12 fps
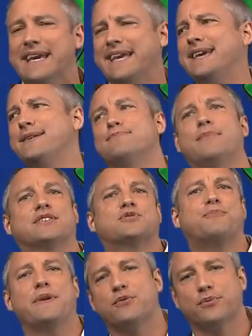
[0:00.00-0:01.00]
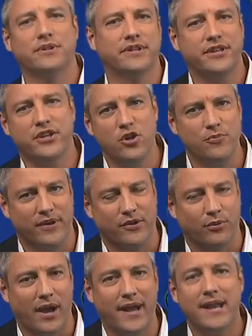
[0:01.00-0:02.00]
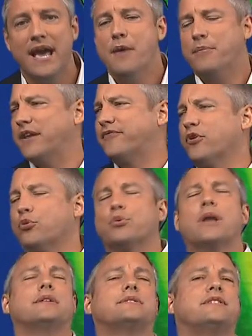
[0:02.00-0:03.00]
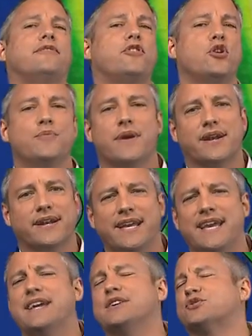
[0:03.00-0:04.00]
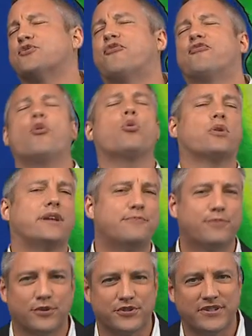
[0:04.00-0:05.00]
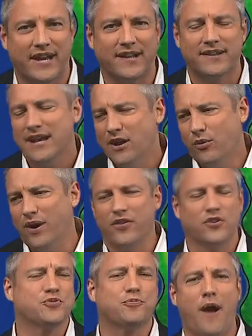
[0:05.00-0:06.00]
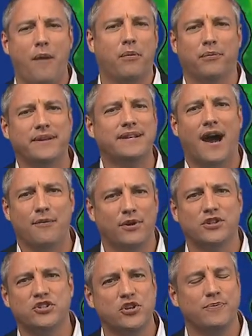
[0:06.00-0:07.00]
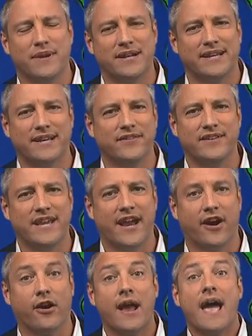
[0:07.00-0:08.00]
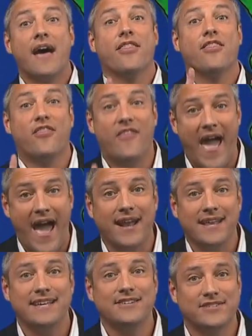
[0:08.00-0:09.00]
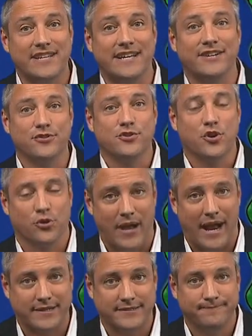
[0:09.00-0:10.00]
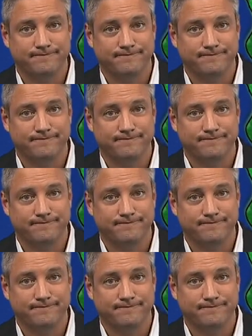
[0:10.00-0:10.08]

it must be really humid, right? But if the relative humidity is 40%, well, there's probably not much humidity in the air. That is incorrect.